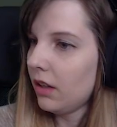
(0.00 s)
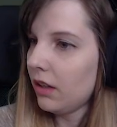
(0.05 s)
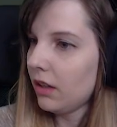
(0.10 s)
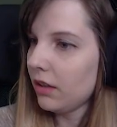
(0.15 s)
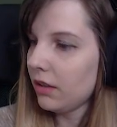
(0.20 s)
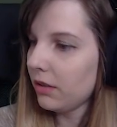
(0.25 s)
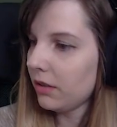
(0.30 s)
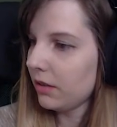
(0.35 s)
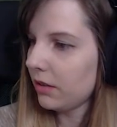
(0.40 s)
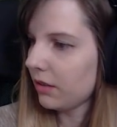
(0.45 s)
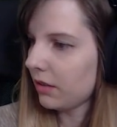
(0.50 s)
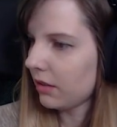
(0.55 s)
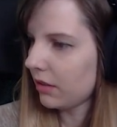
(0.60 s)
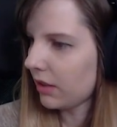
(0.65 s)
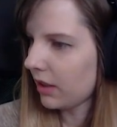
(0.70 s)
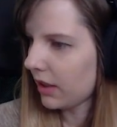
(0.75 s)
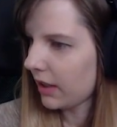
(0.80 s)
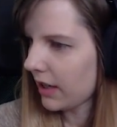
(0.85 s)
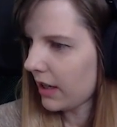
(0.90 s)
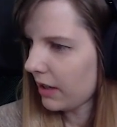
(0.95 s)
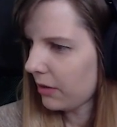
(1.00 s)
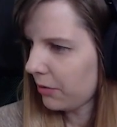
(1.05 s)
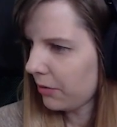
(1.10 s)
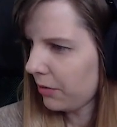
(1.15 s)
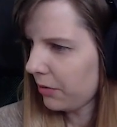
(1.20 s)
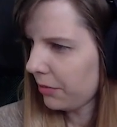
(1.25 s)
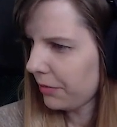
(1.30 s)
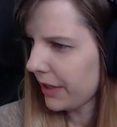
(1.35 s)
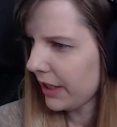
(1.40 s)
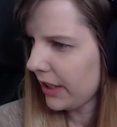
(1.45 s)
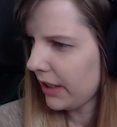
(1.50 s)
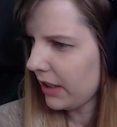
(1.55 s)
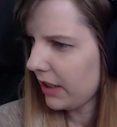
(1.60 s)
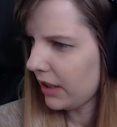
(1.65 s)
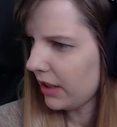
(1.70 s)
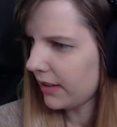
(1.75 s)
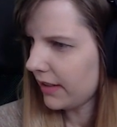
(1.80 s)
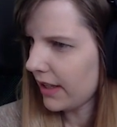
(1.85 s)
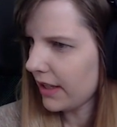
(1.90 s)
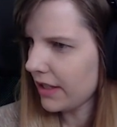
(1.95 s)
Oh, how
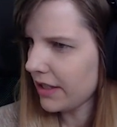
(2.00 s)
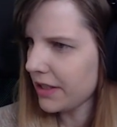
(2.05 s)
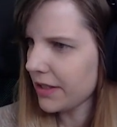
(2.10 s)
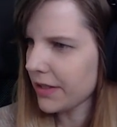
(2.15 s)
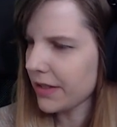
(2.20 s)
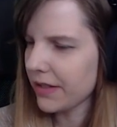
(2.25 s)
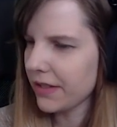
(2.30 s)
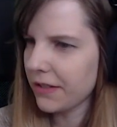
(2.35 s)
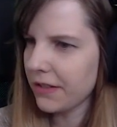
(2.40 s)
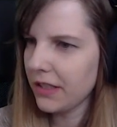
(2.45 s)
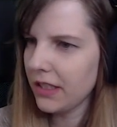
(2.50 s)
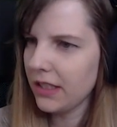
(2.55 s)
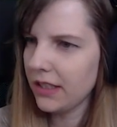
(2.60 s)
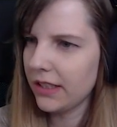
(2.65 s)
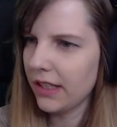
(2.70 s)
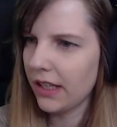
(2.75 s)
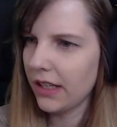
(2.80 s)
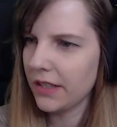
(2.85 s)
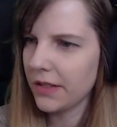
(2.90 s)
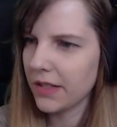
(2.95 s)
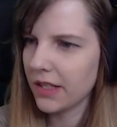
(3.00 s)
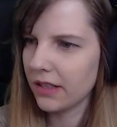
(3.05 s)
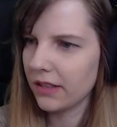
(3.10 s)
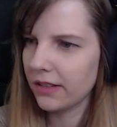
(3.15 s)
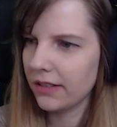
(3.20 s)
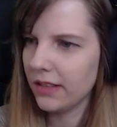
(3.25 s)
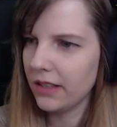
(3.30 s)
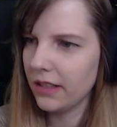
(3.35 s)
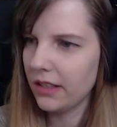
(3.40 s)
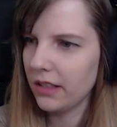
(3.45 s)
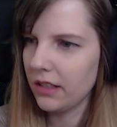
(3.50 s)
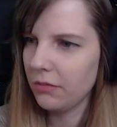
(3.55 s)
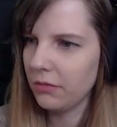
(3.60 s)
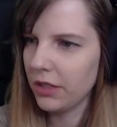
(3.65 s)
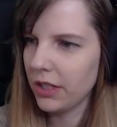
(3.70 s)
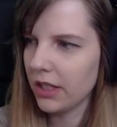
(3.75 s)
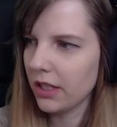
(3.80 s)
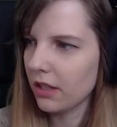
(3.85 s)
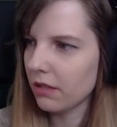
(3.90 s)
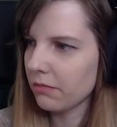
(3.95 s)
many days? Three days until he
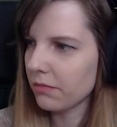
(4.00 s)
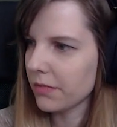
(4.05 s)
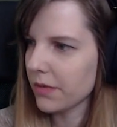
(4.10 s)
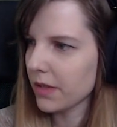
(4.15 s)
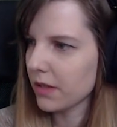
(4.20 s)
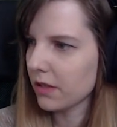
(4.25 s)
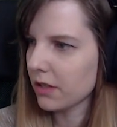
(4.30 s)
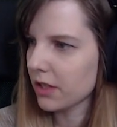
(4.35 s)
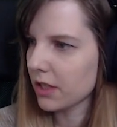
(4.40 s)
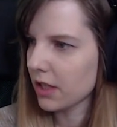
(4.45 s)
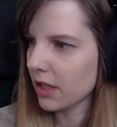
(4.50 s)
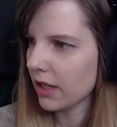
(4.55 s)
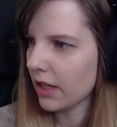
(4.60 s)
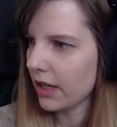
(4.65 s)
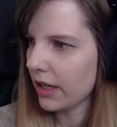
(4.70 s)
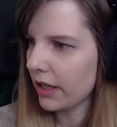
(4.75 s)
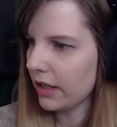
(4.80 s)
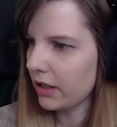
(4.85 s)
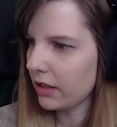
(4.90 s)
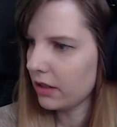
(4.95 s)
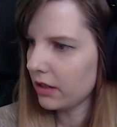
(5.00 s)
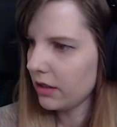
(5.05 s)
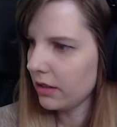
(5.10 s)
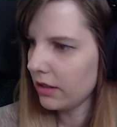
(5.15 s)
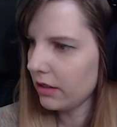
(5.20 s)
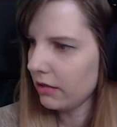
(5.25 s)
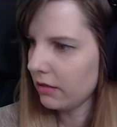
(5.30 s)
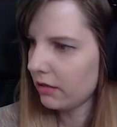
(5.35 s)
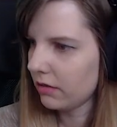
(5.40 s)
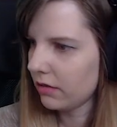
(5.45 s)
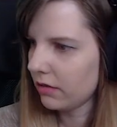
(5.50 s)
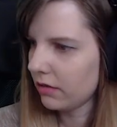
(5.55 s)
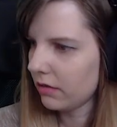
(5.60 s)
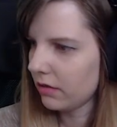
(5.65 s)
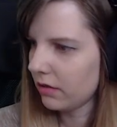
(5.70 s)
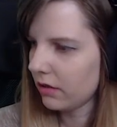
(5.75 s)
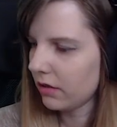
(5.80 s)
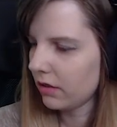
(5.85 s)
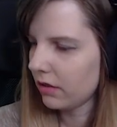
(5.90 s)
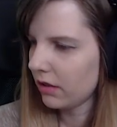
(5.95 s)
becomes a child.
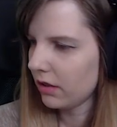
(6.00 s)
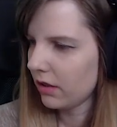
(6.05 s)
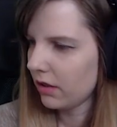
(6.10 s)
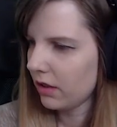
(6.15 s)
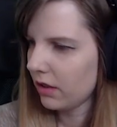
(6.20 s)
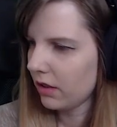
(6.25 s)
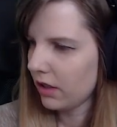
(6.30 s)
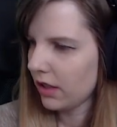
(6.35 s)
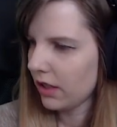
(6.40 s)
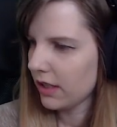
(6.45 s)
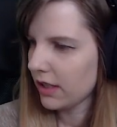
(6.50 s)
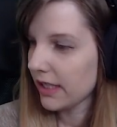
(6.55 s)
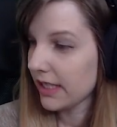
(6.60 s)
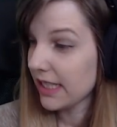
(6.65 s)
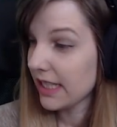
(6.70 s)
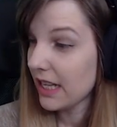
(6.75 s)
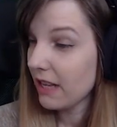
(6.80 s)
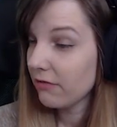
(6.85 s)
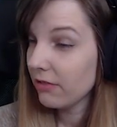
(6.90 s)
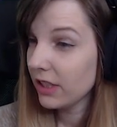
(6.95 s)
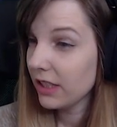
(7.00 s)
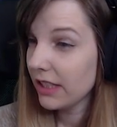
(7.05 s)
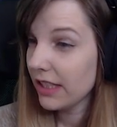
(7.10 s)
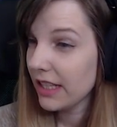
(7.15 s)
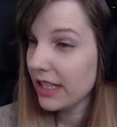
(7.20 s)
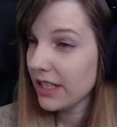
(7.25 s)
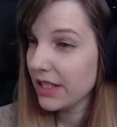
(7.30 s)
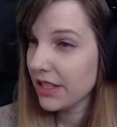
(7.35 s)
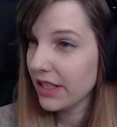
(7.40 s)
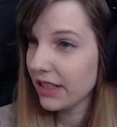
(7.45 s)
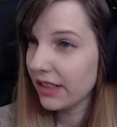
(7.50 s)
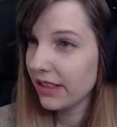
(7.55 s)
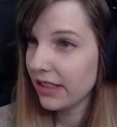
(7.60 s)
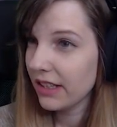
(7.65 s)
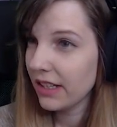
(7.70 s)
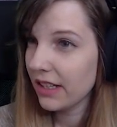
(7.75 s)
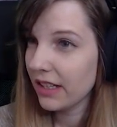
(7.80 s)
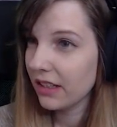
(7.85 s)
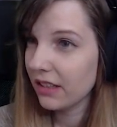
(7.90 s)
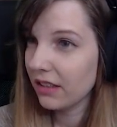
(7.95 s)
And seven days
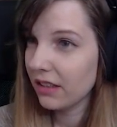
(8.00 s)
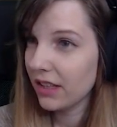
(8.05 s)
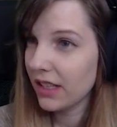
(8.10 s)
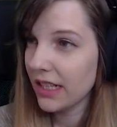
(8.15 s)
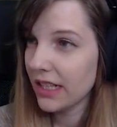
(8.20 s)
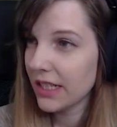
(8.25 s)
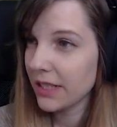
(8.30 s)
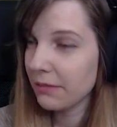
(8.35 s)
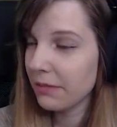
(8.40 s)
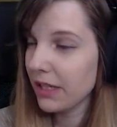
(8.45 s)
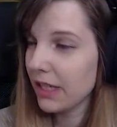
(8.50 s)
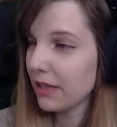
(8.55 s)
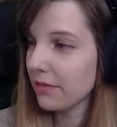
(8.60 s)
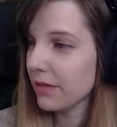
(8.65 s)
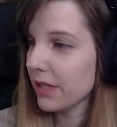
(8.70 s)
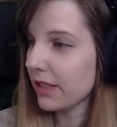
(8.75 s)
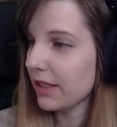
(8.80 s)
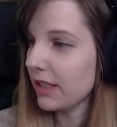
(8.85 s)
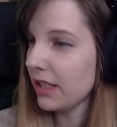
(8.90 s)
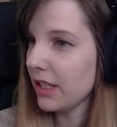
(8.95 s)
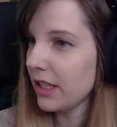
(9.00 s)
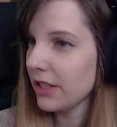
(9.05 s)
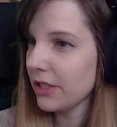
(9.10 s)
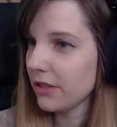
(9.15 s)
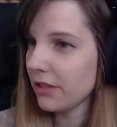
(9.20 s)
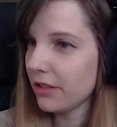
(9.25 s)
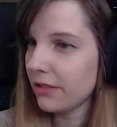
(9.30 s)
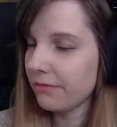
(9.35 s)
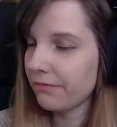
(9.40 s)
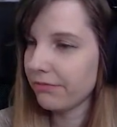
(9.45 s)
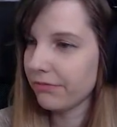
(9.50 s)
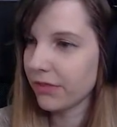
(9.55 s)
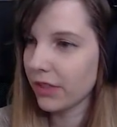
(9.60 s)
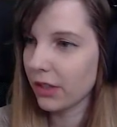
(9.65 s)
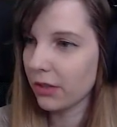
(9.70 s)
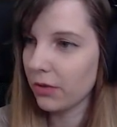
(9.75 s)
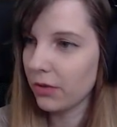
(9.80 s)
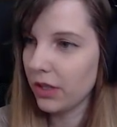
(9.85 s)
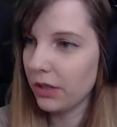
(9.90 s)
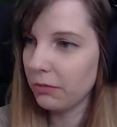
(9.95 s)
until Alex becomes a teenager?
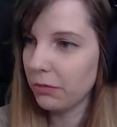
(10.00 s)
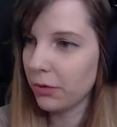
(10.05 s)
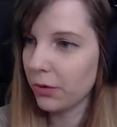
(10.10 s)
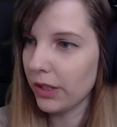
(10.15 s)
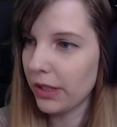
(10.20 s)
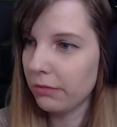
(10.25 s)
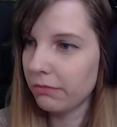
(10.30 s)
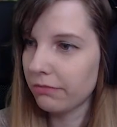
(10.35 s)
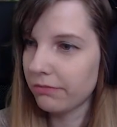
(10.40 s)
Holy moly.